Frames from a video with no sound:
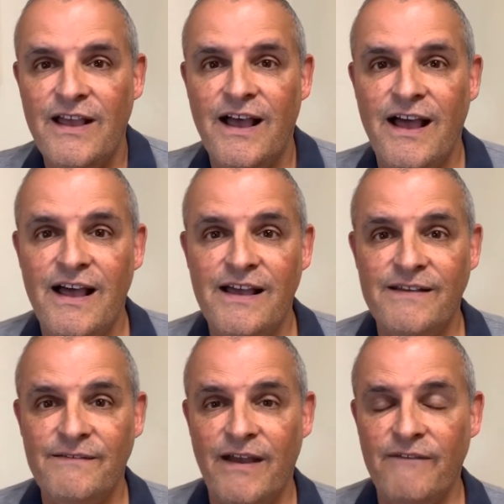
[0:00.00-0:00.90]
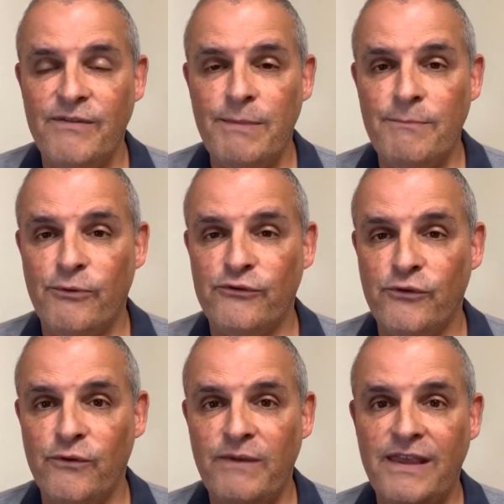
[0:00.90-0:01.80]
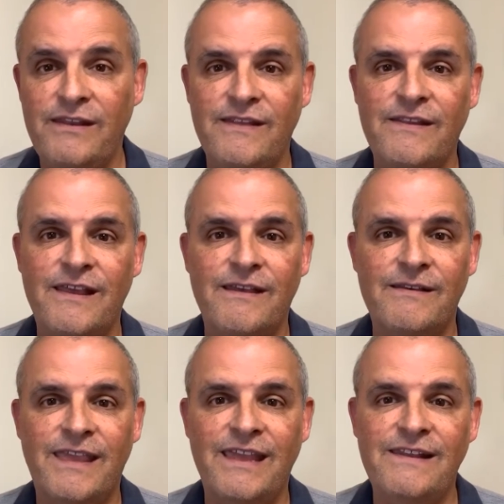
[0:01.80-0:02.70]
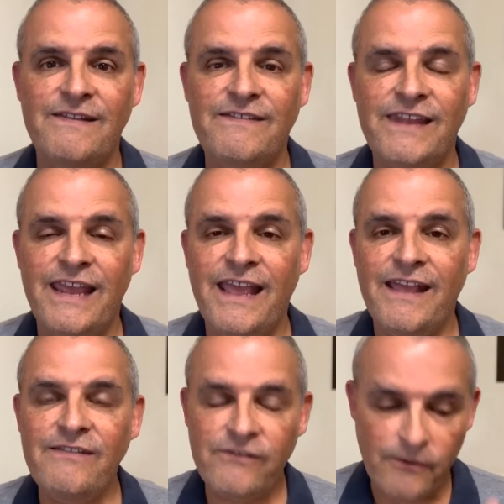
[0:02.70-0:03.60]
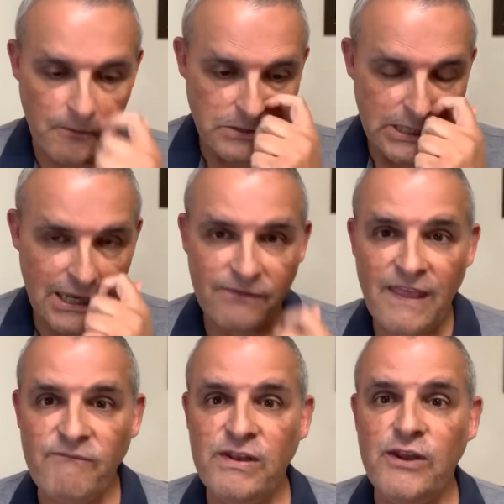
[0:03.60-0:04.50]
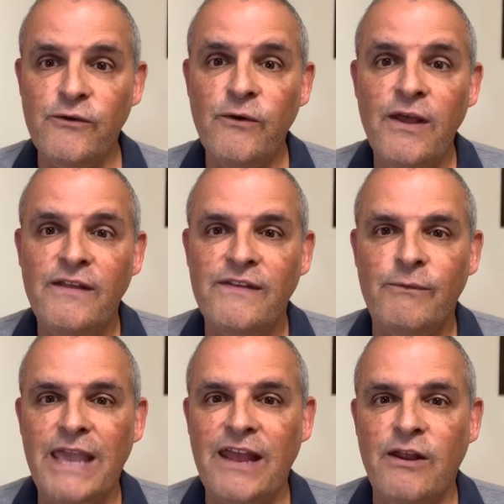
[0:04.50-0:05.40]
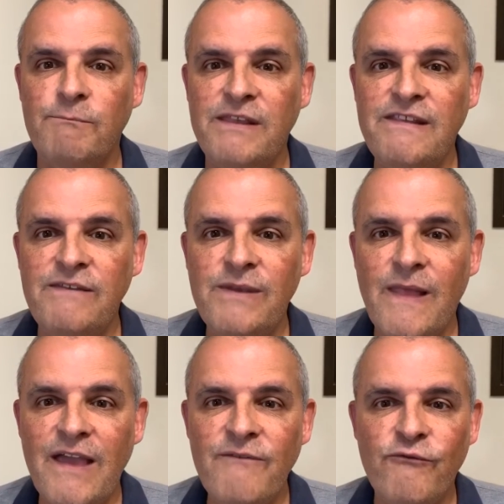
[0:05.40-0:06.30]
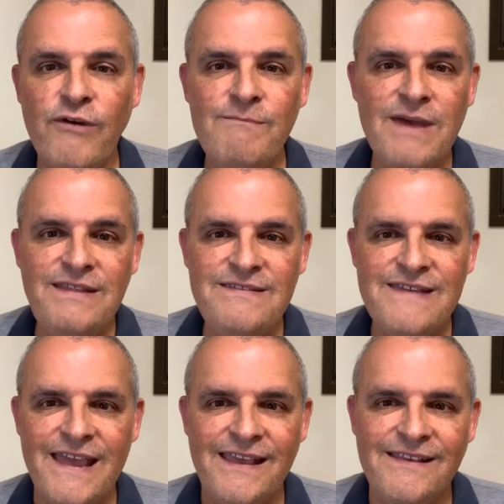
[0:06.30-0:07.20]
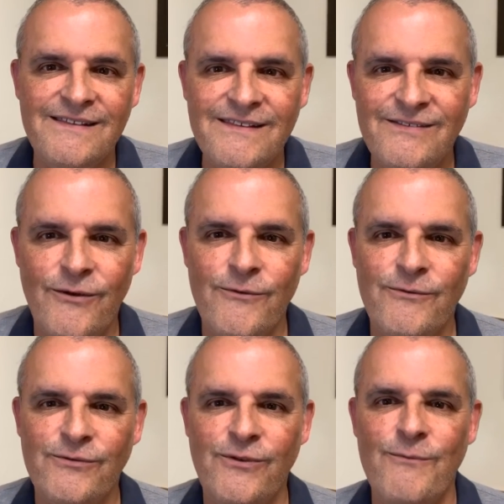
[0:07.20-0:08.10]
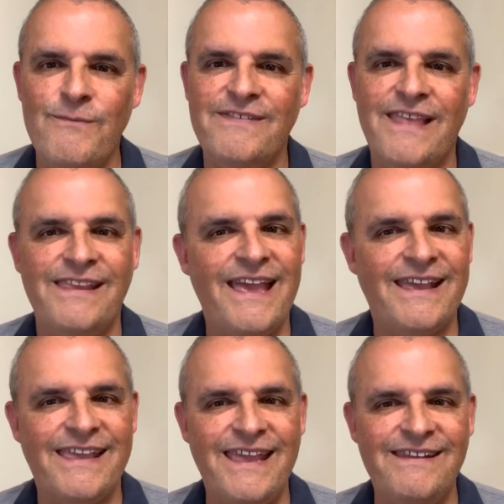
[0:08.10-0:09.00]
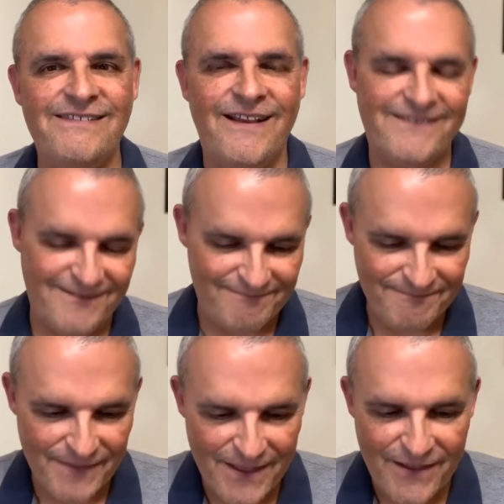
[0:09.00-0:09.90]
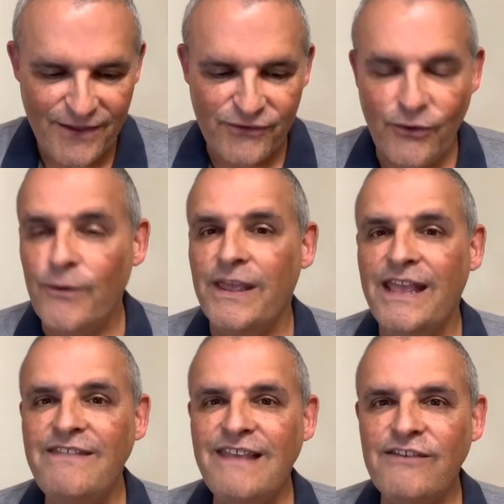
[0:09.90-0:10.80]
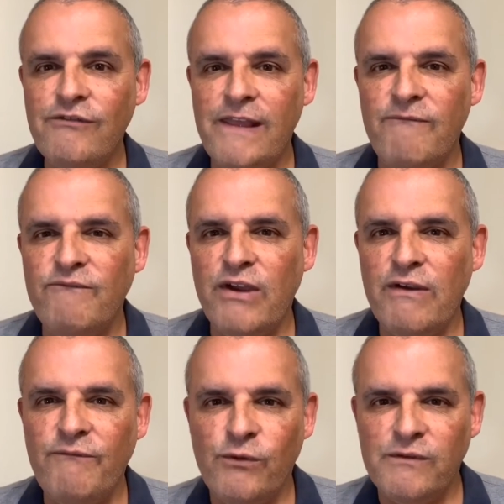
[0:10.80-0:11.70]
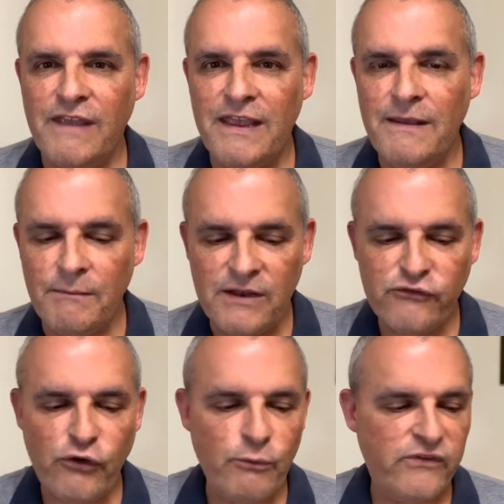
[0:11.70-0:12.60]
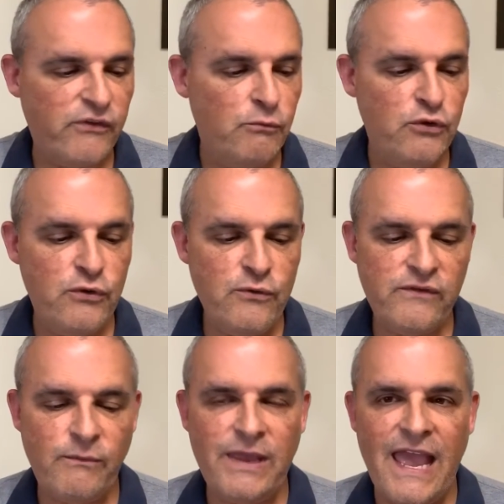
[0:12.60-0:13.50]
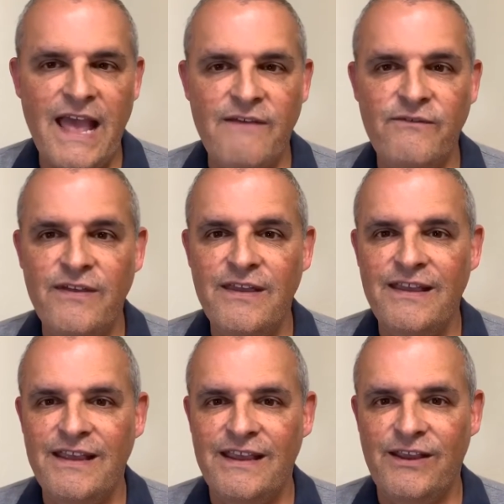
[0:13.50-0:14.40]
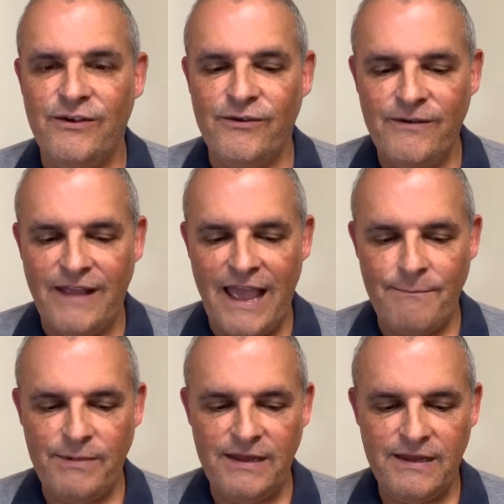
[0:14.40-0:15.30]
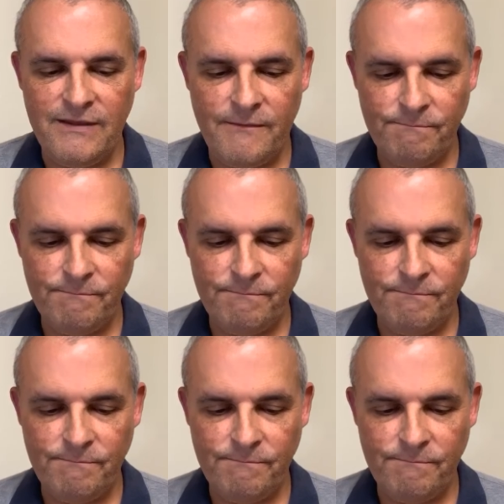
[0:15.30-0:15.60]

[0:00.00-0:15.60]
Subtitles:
of the people surveyed in the candy list that I had. So check out that video that we had on PTV Live from Monday. Don't miss that. Yeah, candy's awesome. So it's actually a very full day. I'm gonna start with some news that we have here happening